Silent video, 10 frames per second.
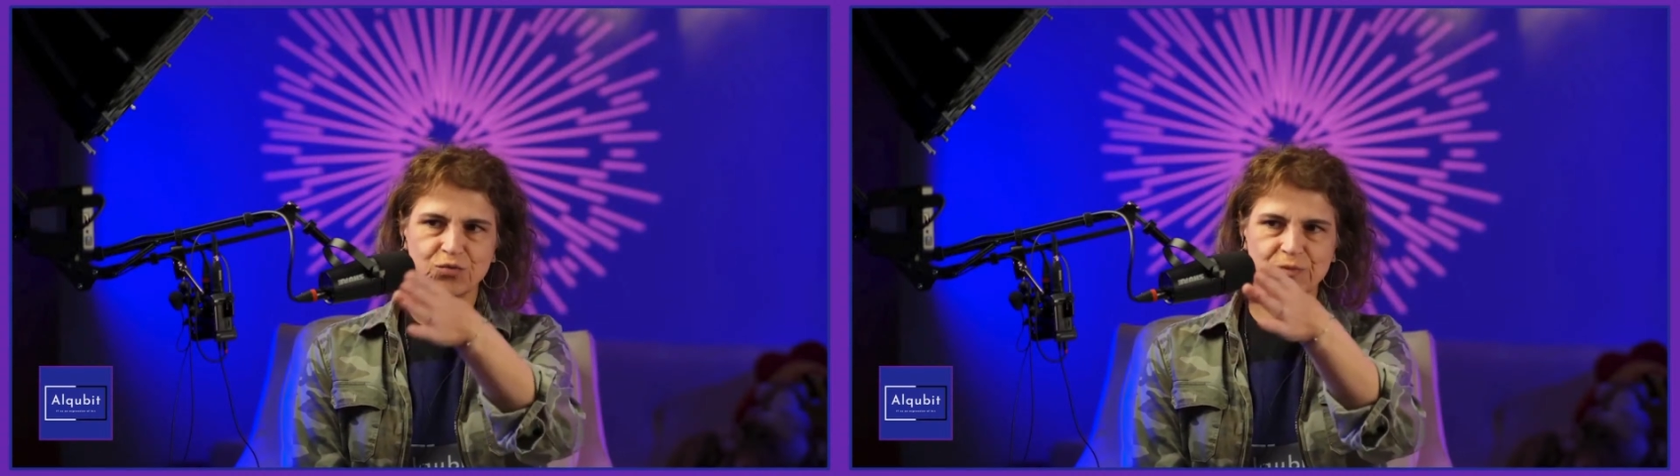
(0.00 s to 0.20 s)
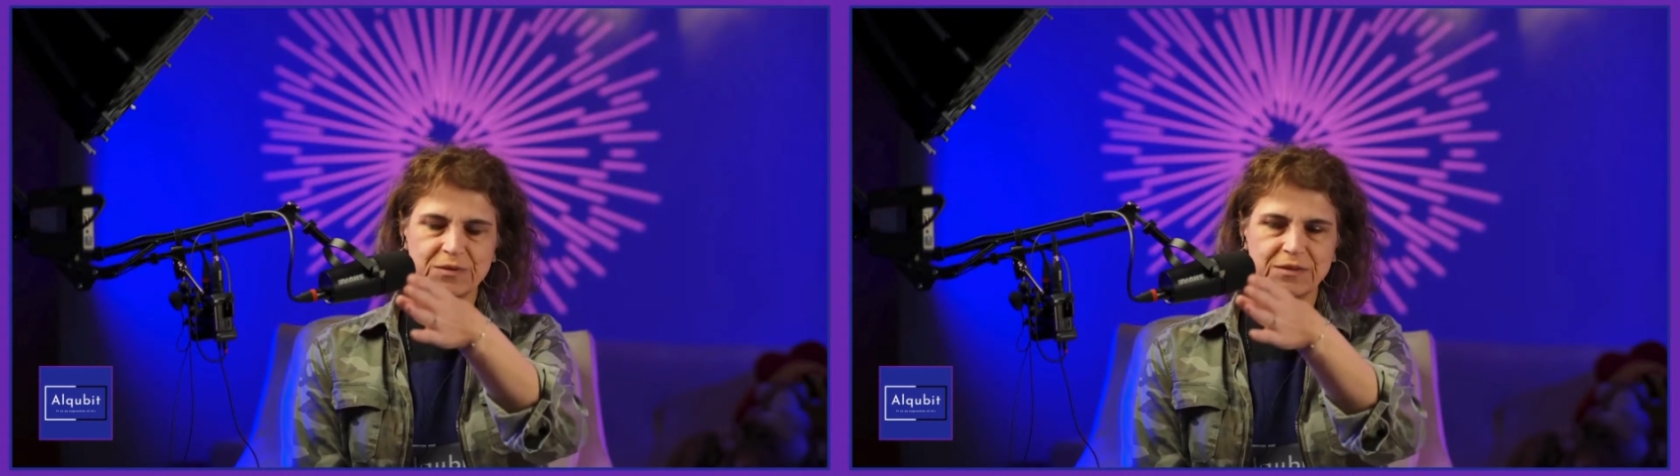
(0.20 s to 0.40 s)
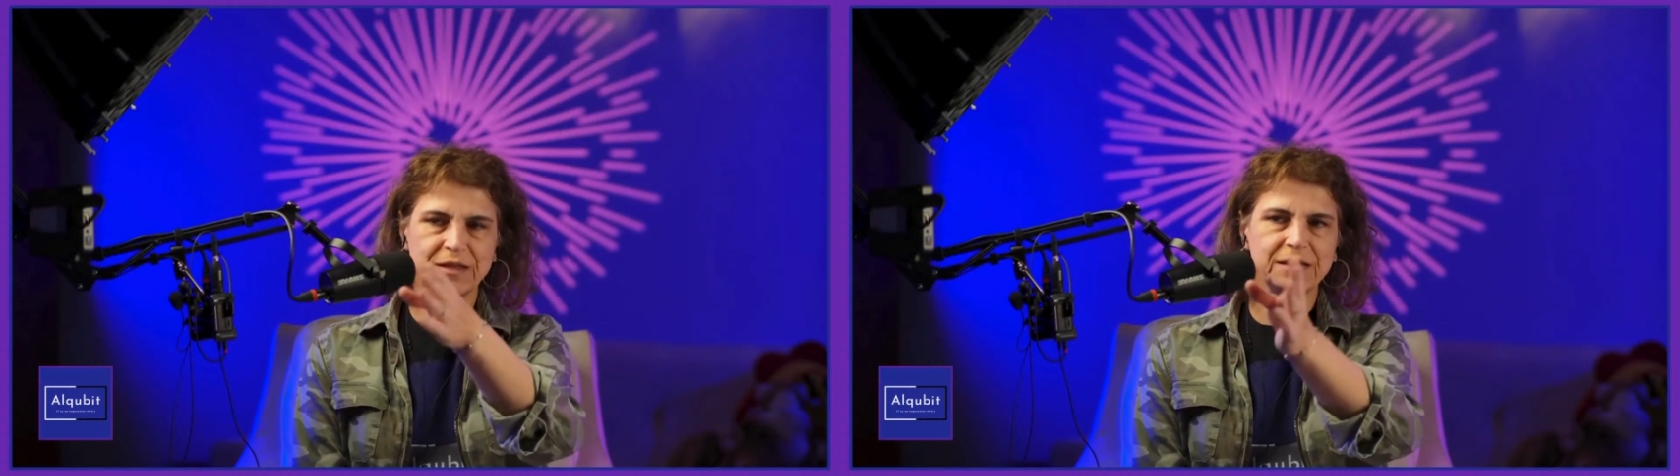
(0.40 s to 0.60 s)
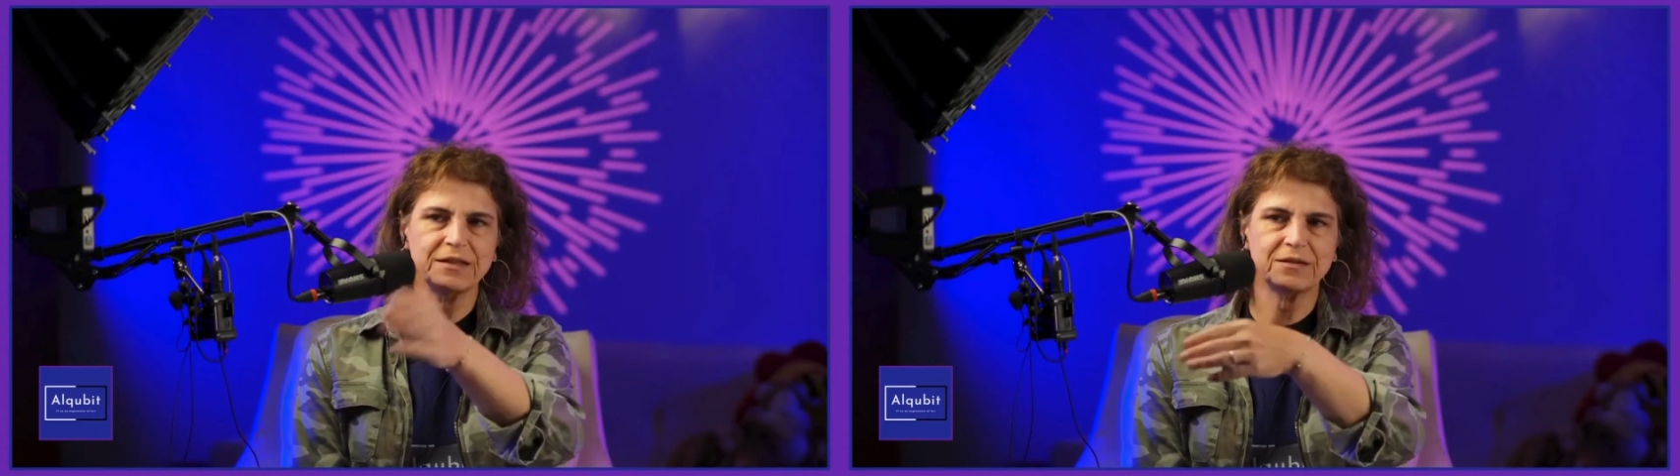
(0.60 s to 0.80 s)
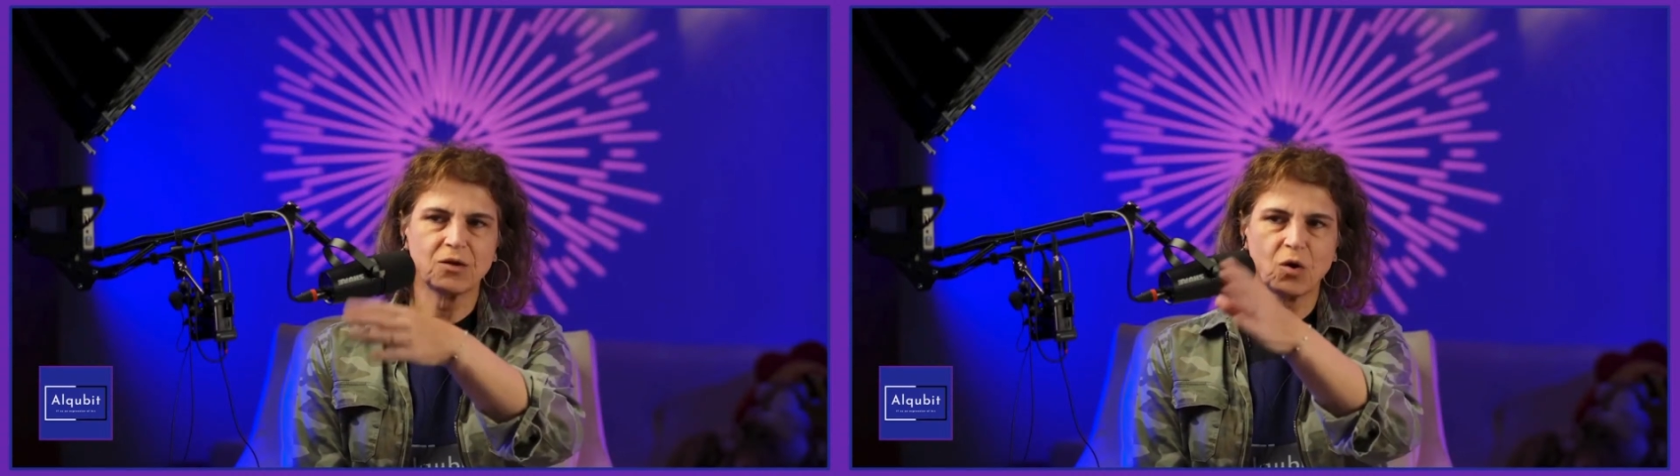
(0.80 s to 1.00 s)

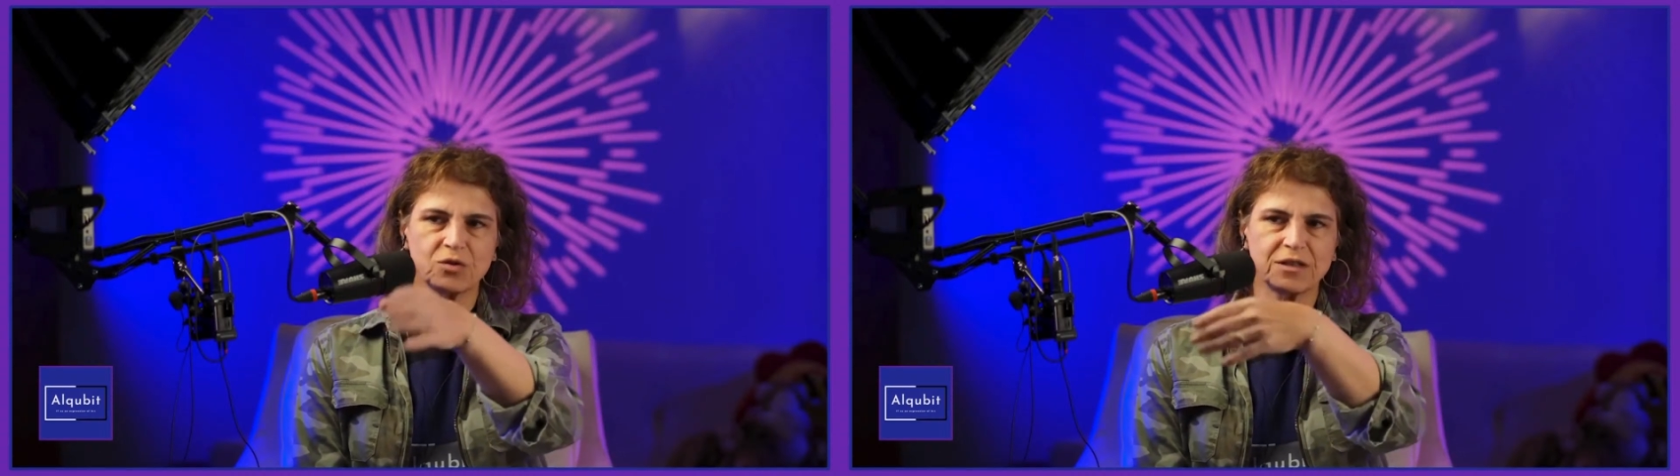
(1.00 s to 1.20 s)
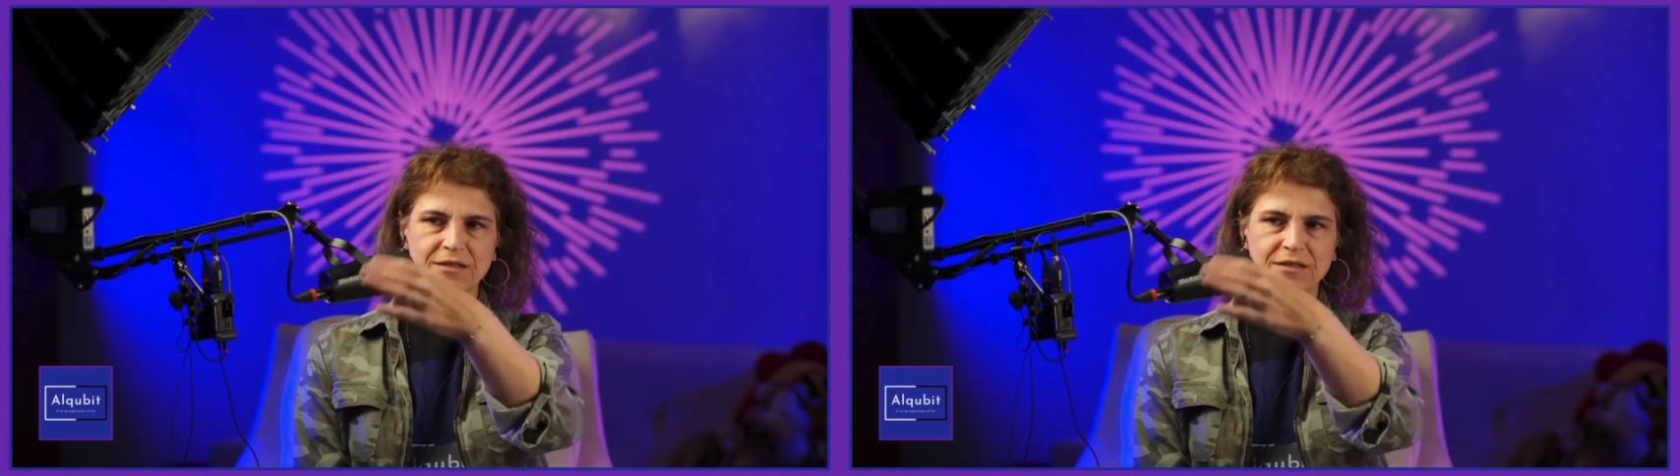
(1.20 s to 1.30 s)
delete all the